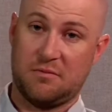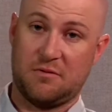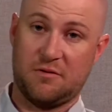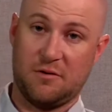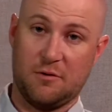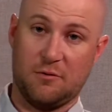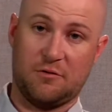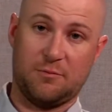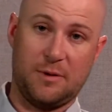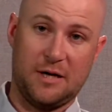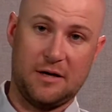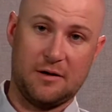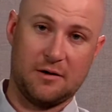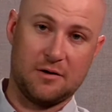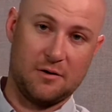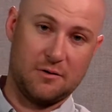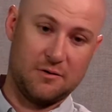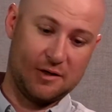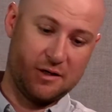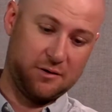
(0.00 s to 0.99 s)
So
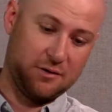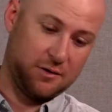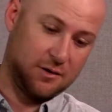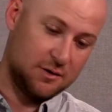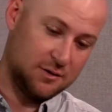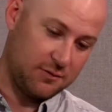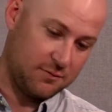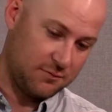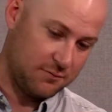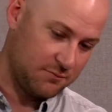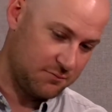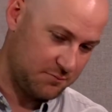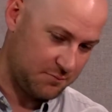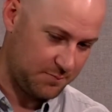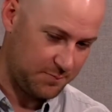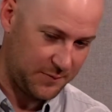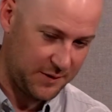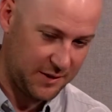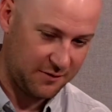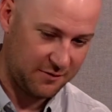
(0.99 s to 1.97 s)
Spyderco Delica
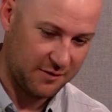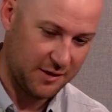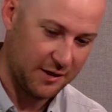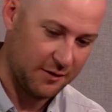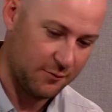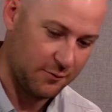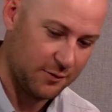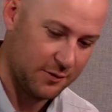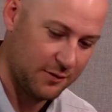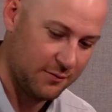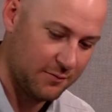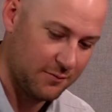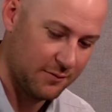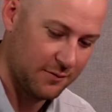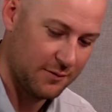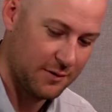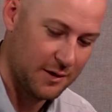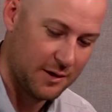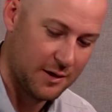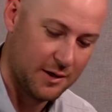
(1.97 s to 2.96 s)
is another one.
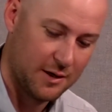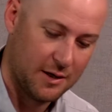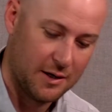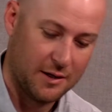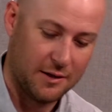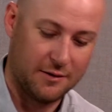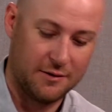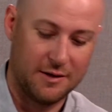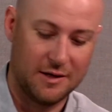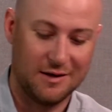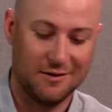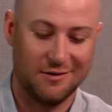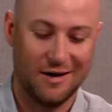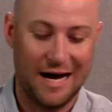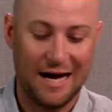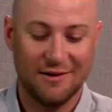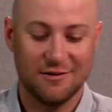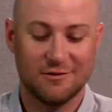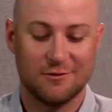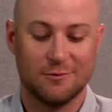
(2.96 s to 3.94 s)
The
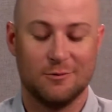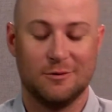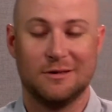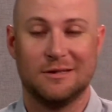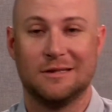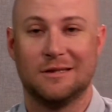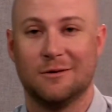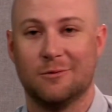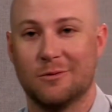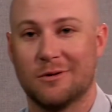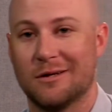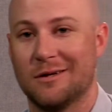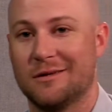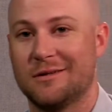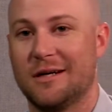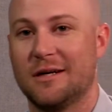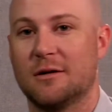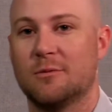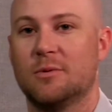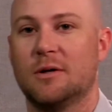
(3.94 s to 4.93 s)
last one that we're going to
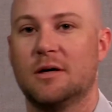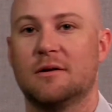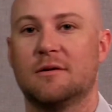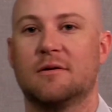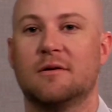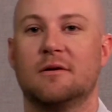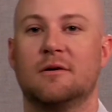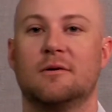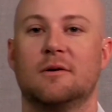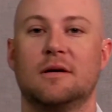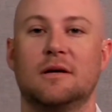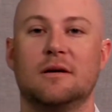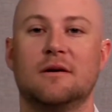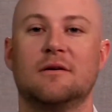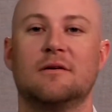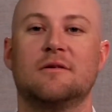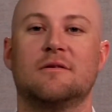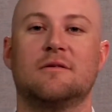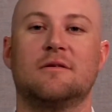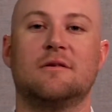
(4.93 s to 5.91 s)
talk about, though,
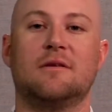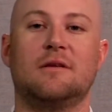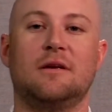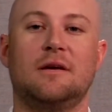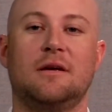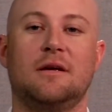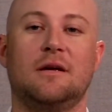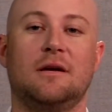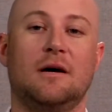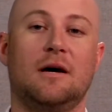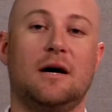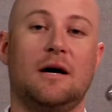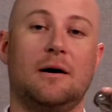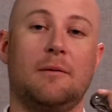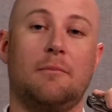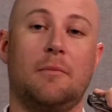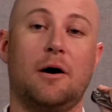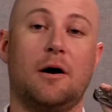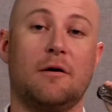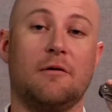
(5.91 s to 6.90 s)
is the
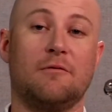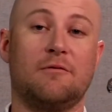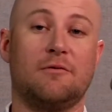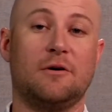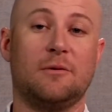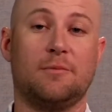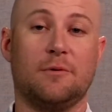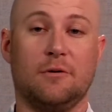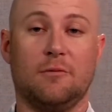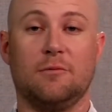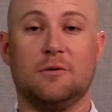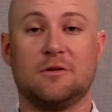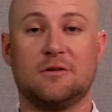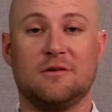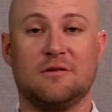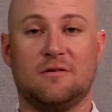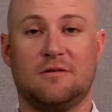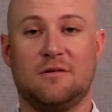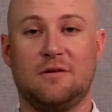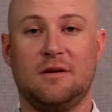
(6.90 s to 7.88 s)
Martin Flipper, which
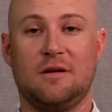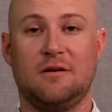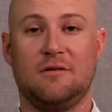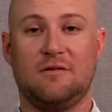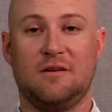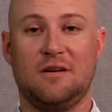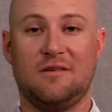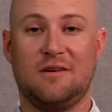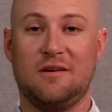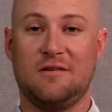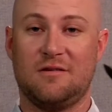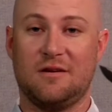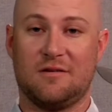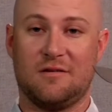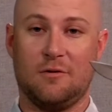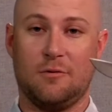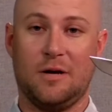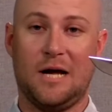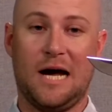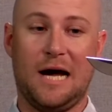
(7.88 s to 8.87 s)
is the
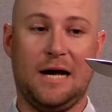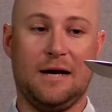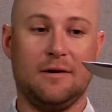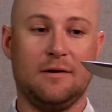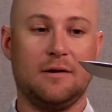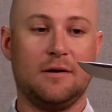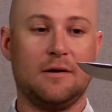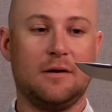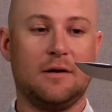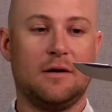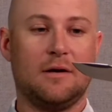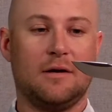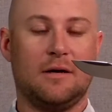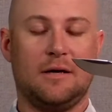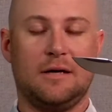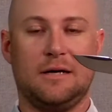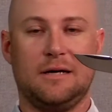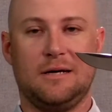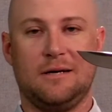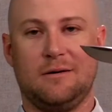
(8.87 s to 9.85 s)
ZT609.
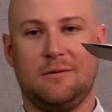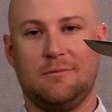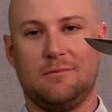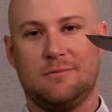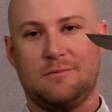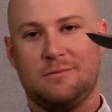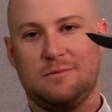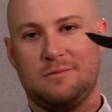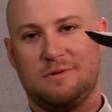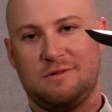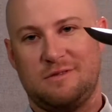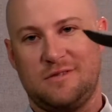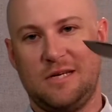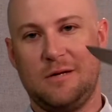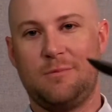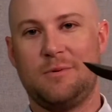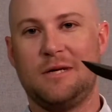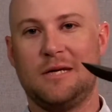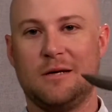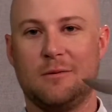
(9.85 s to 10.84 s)

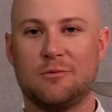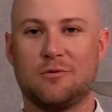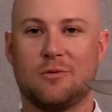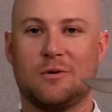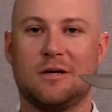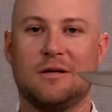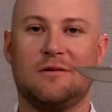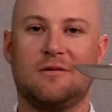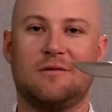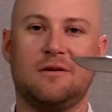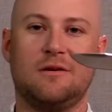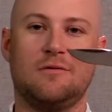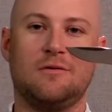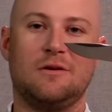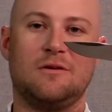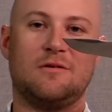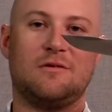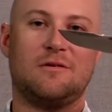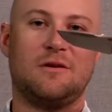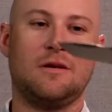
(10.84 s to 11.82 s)
CPM 20
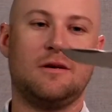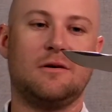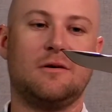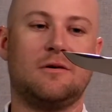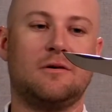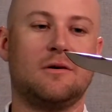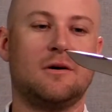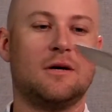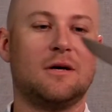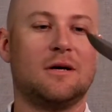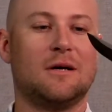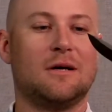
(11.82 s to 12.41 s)
CV steel.